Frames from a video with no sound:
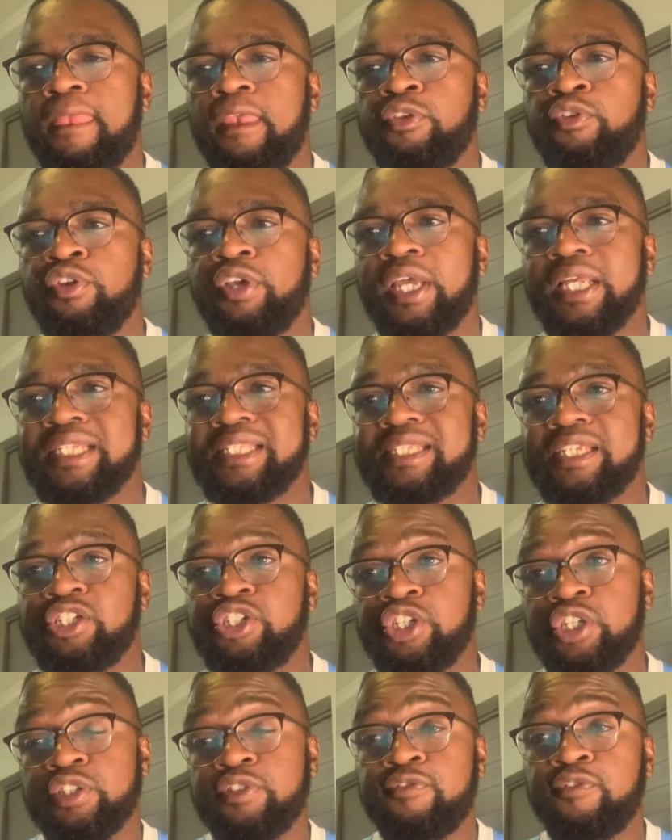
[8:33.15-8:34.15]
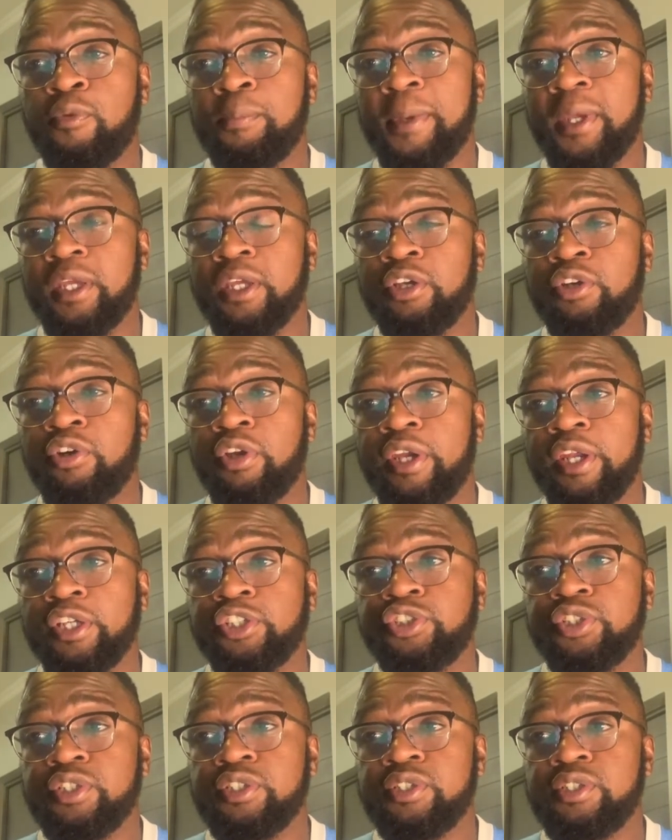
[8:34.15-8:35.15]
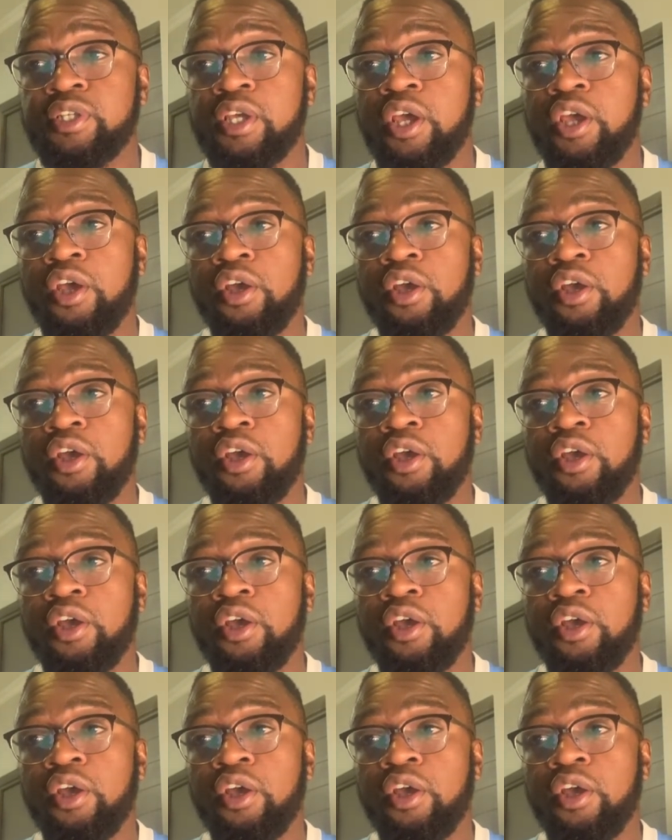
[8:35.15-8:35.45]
you can suggest for making connections,